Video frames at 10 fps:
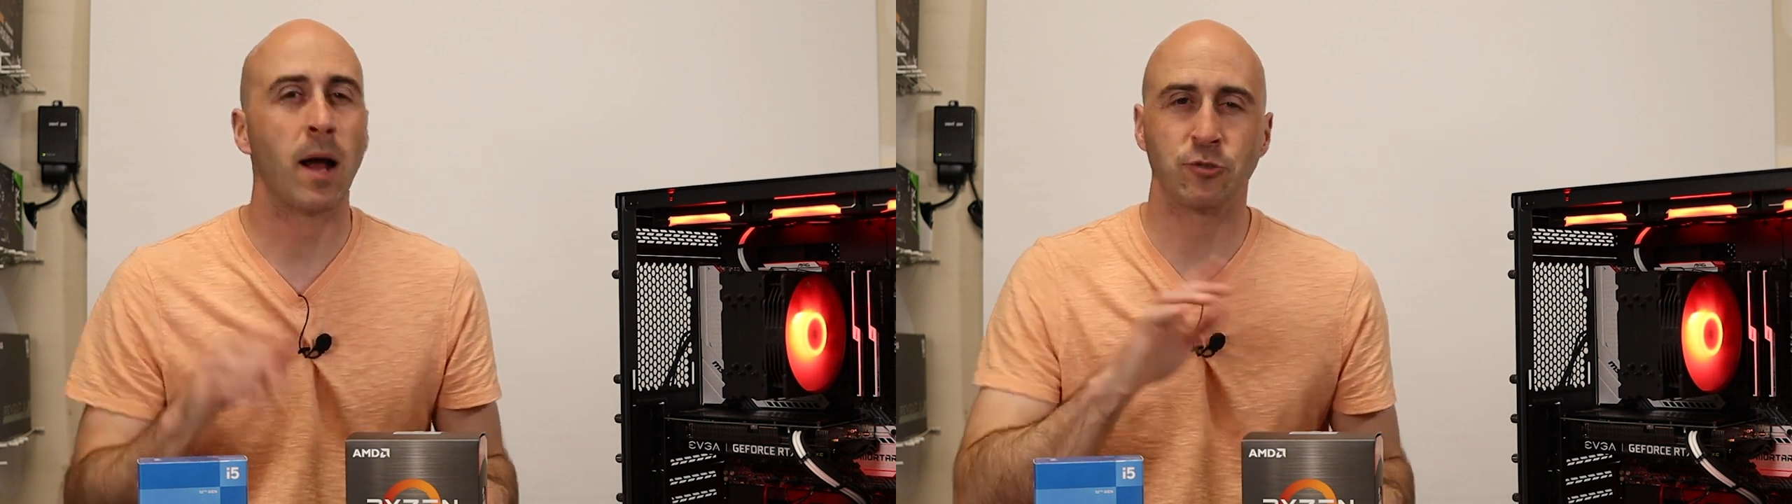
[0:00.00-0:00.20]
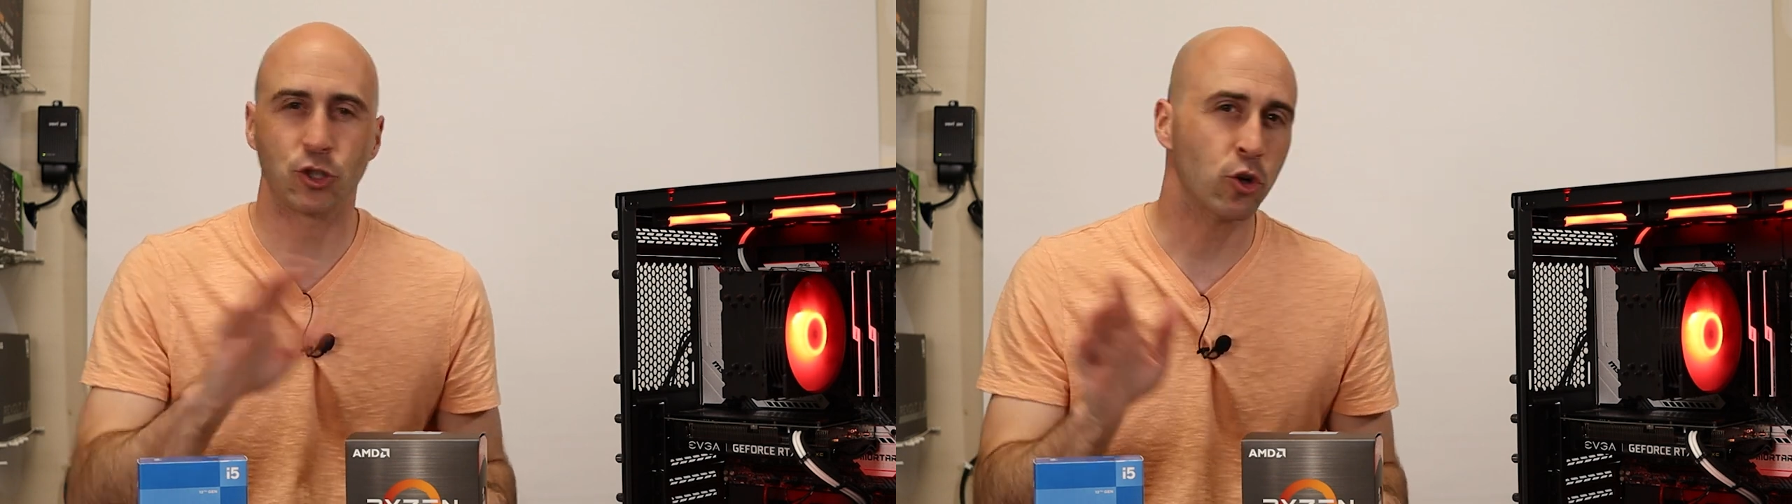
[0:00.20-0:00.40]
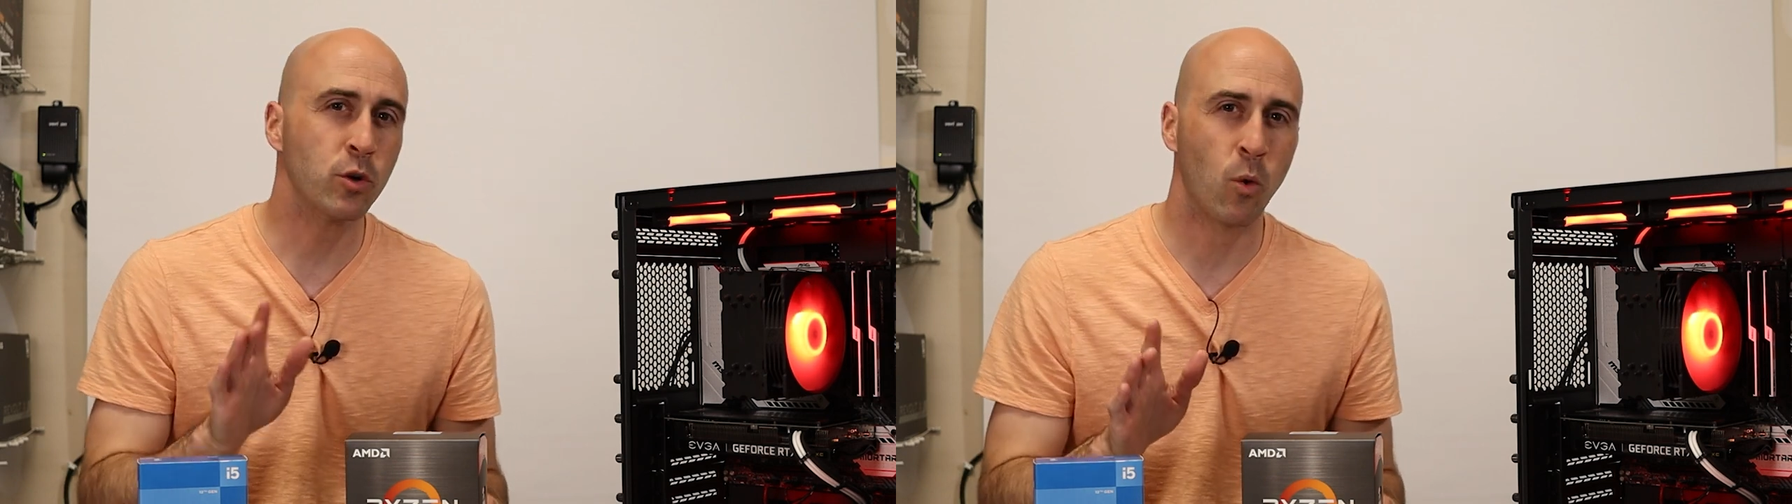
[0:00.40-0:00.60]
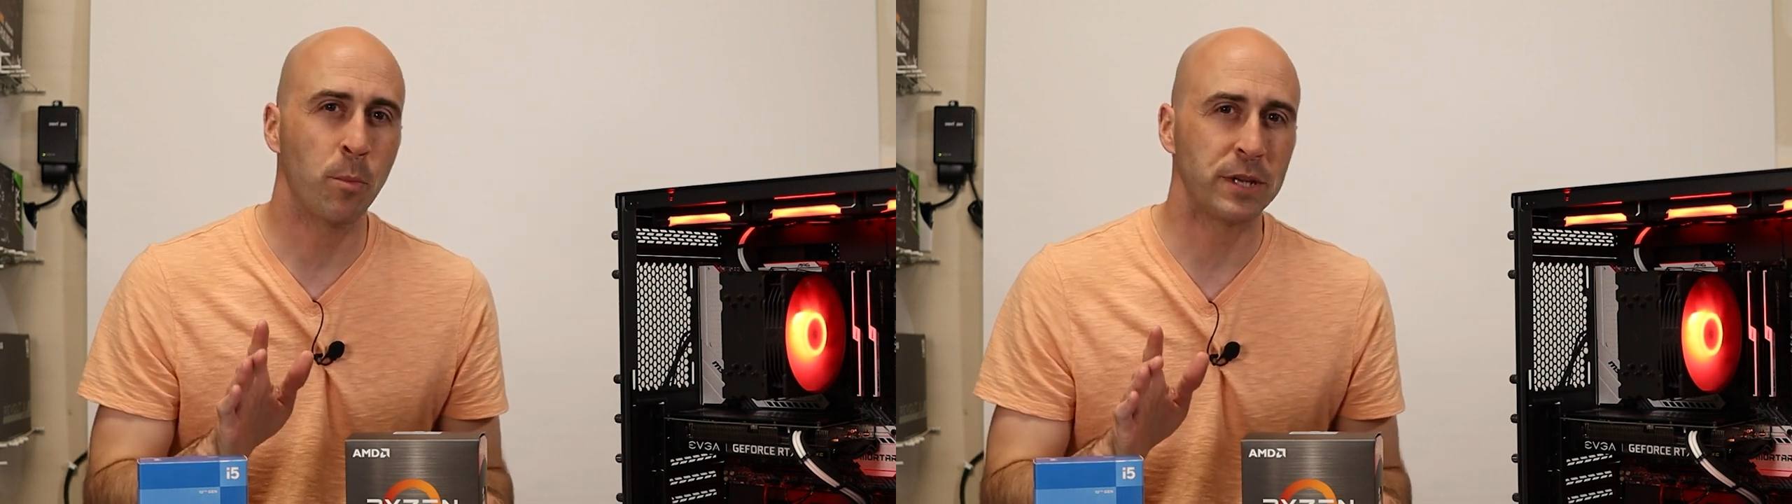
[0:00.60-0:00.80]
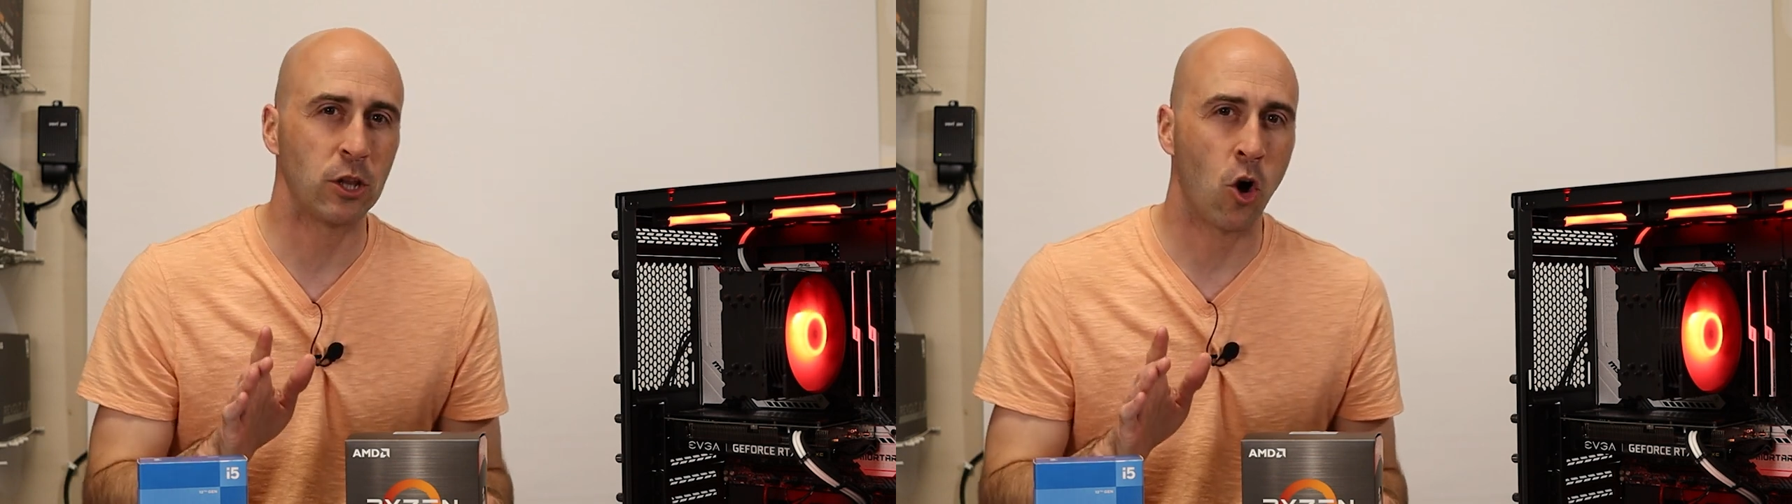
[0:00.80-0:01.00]
I'm sure it
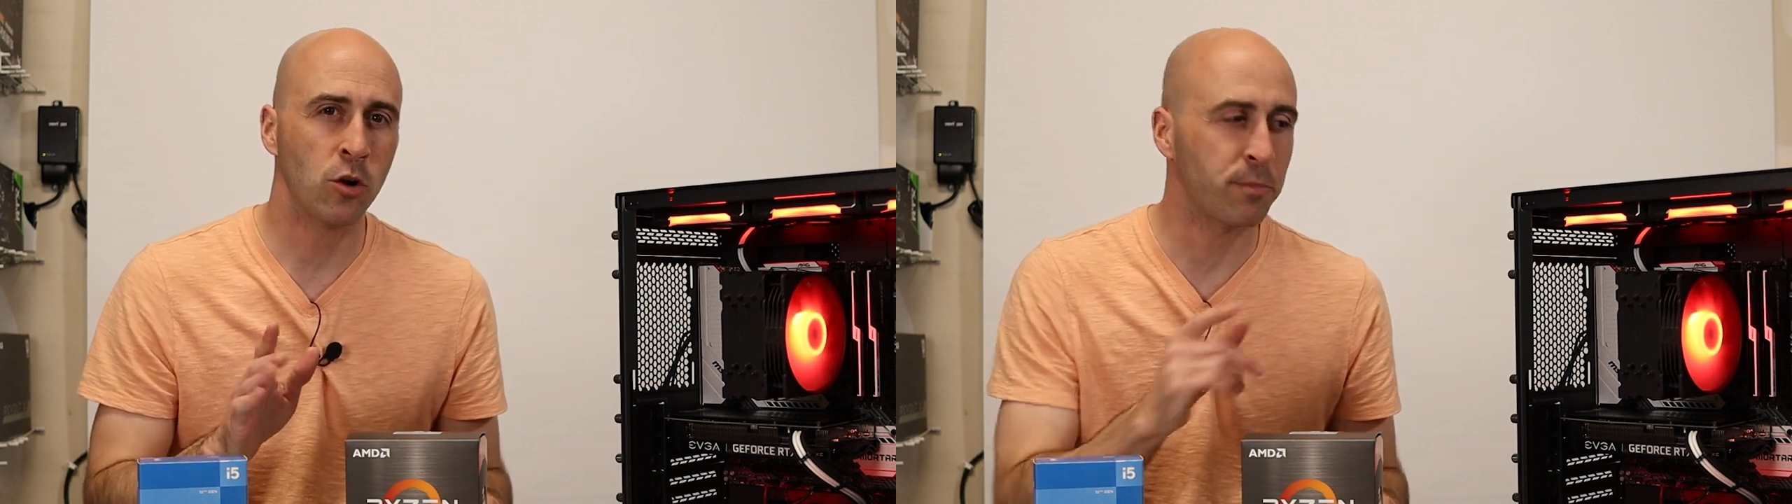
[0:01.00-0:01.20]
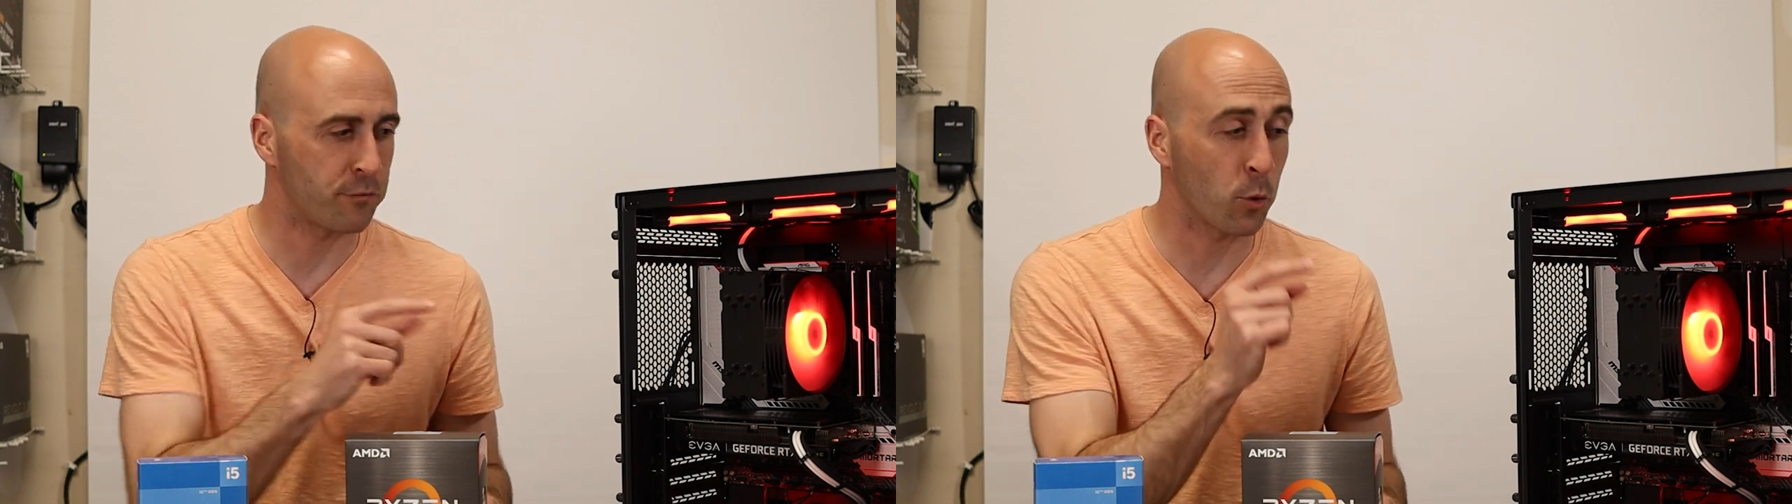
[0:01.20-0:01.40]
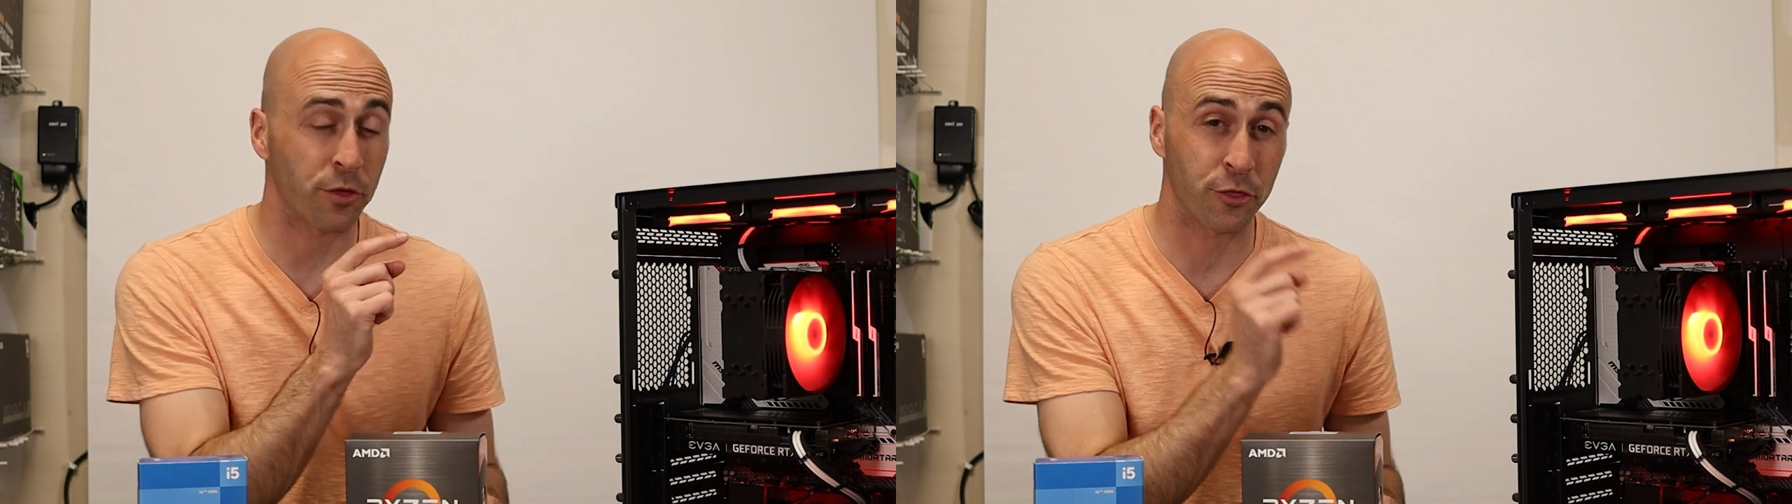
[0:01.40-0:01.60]
won't be long before